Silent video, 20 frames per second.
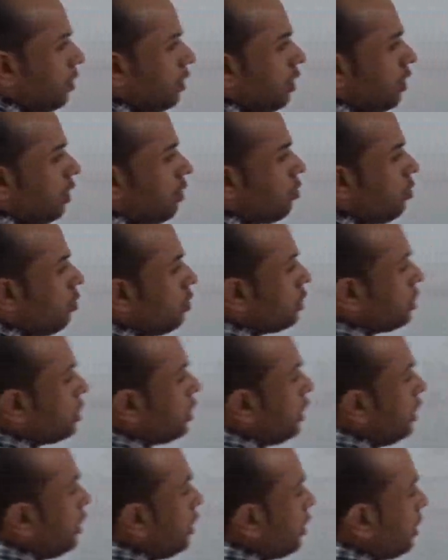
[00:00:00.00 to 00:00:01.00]
Here
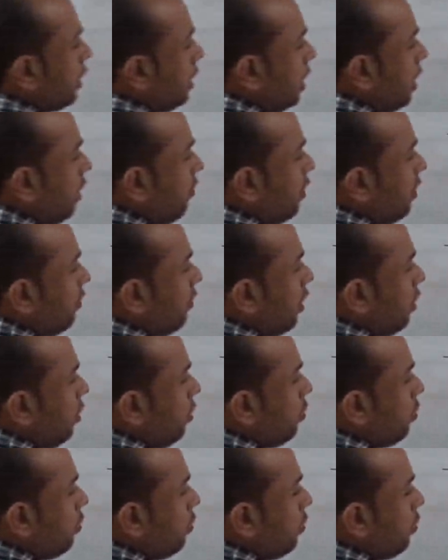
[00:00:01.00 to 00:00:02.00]
constant K having
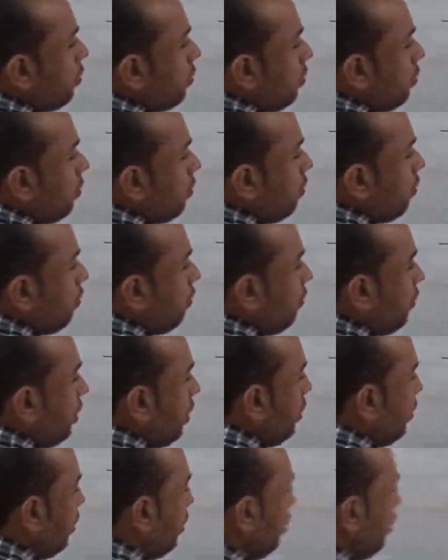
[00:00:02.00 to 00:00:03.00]
value 1.